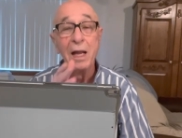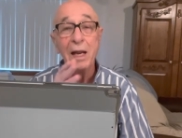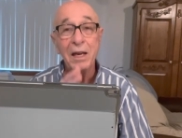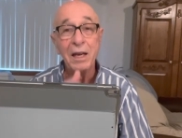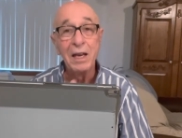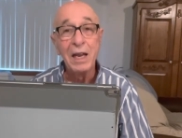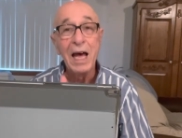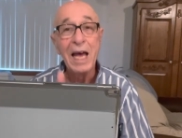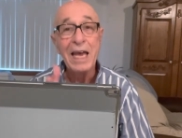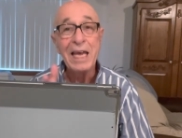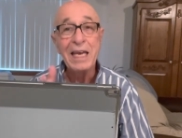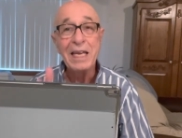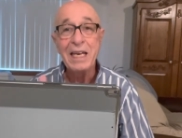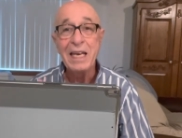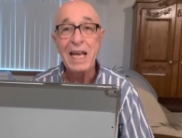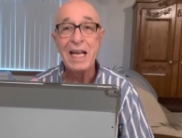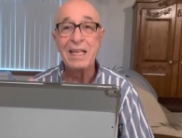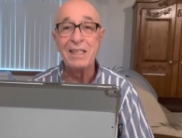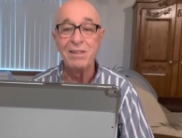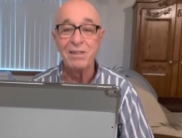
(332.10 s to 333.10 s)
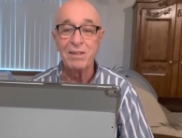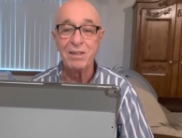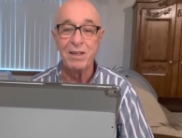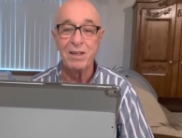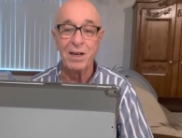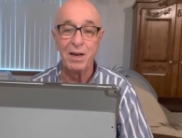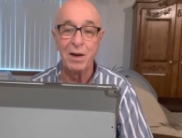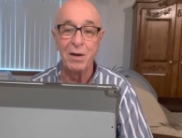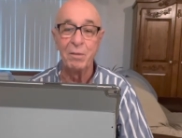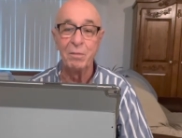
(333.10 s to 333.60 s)
Light has
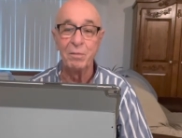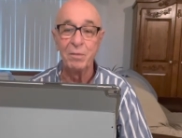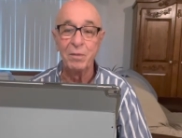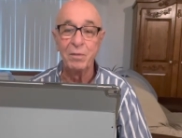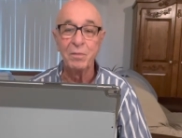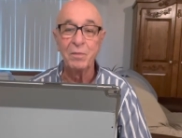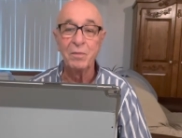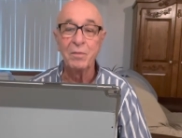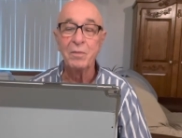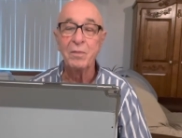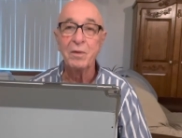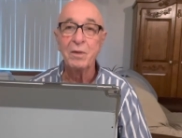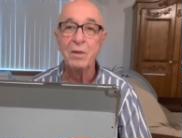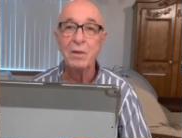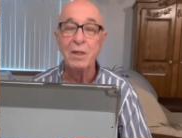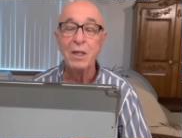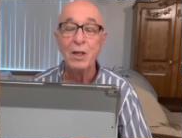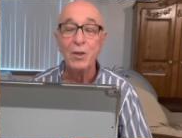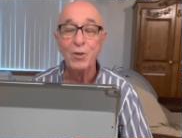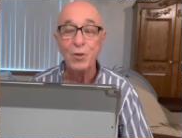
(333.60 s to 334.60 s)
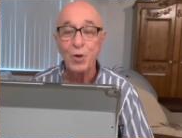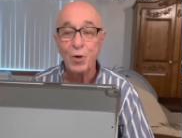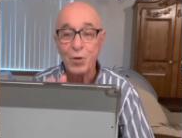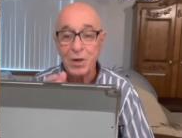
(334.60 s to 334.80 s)
come. So